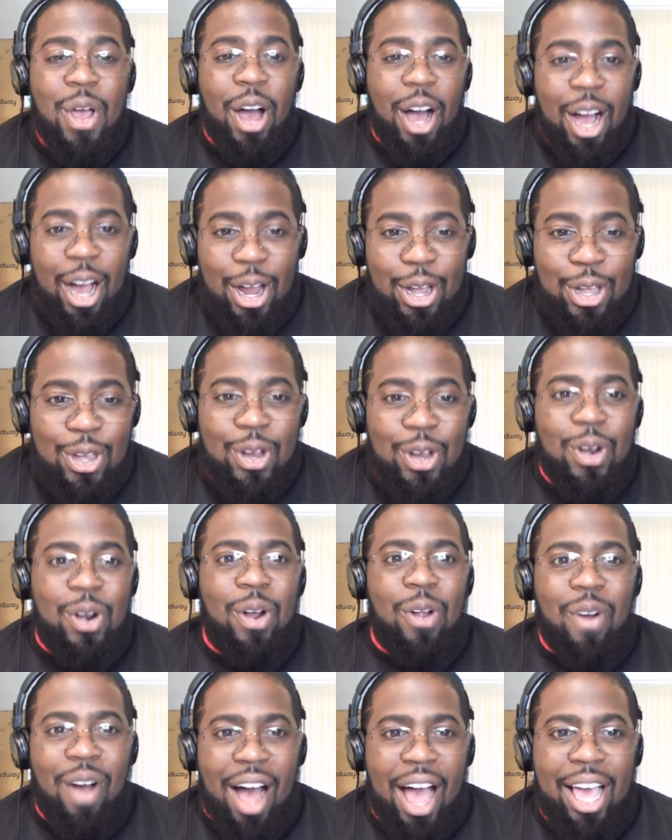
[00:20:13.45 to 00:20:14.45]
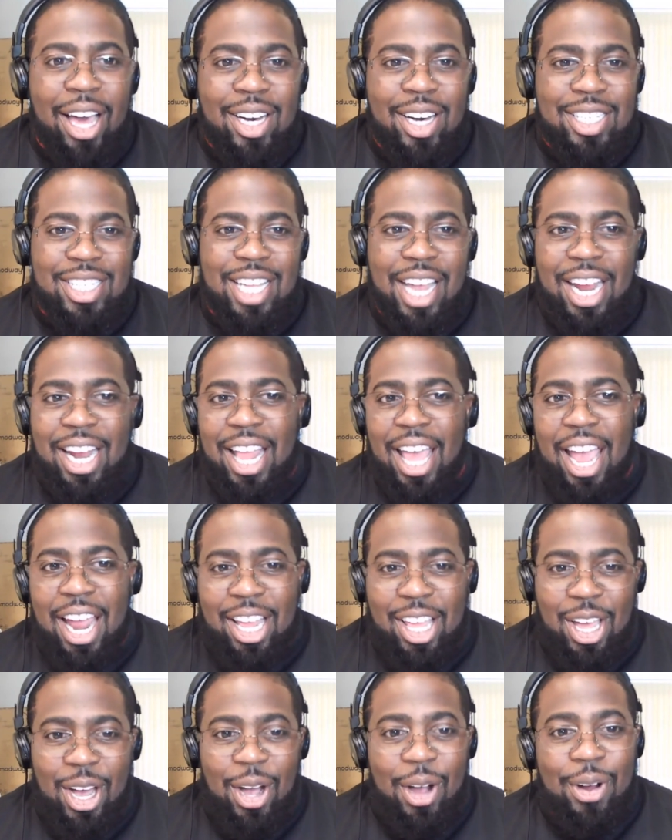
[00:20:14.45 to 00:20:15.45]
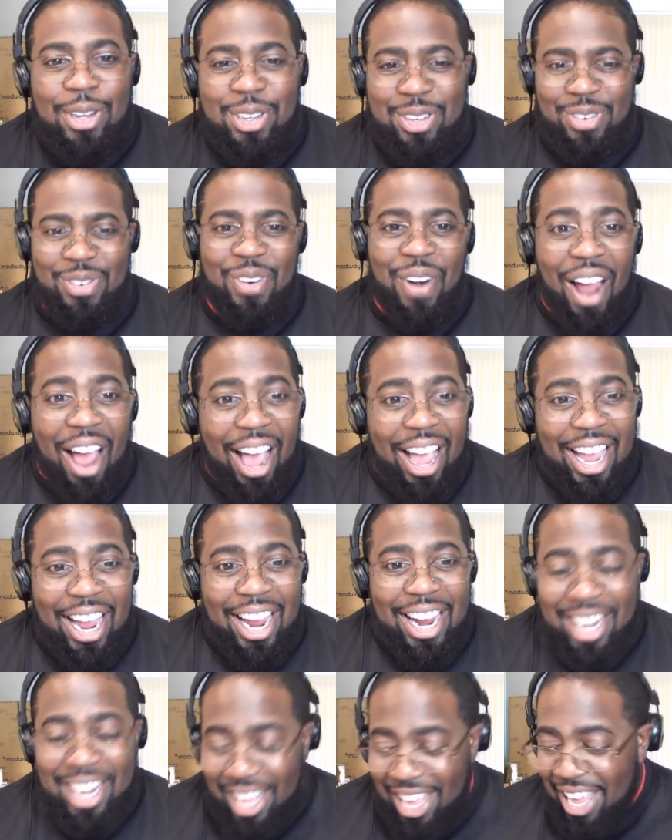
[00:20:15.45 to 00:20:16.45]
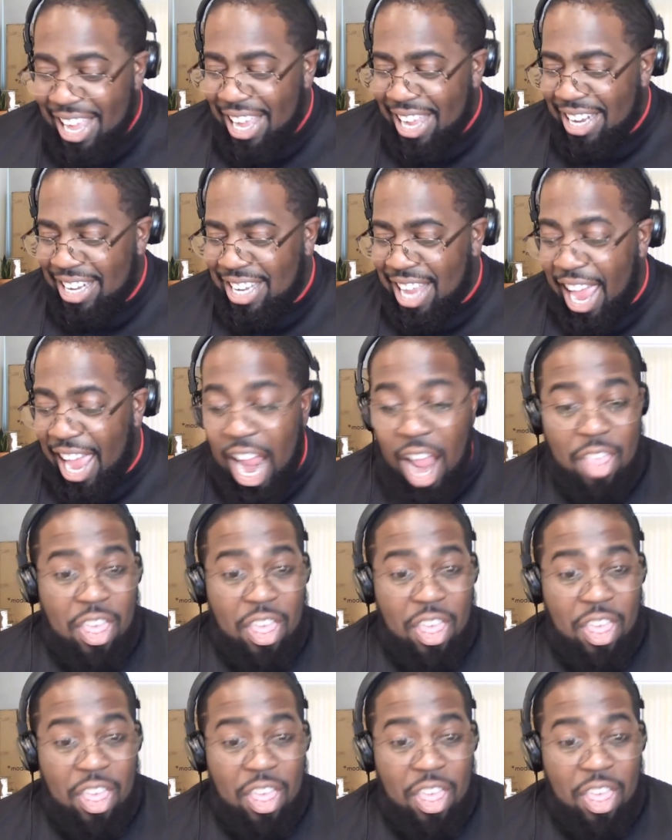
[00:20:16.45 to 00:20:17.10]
under Ohio State head coach Ryan Day.